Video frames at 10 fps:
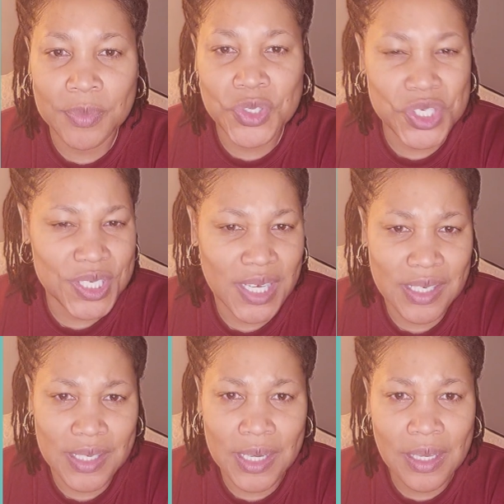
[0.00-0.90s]
You just take a
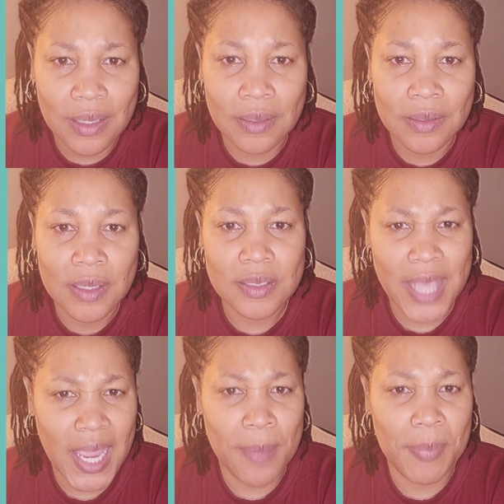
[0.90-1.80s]
knee.
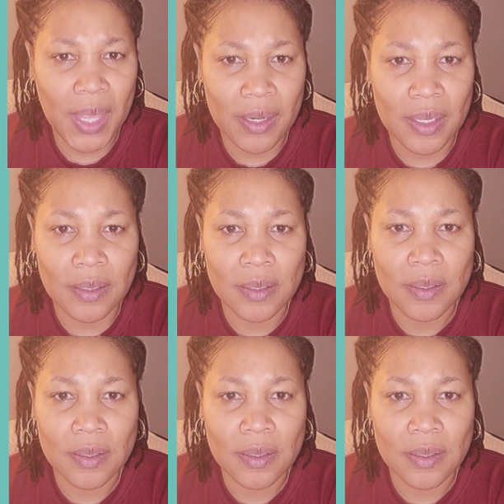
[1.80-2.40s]
Take a minute.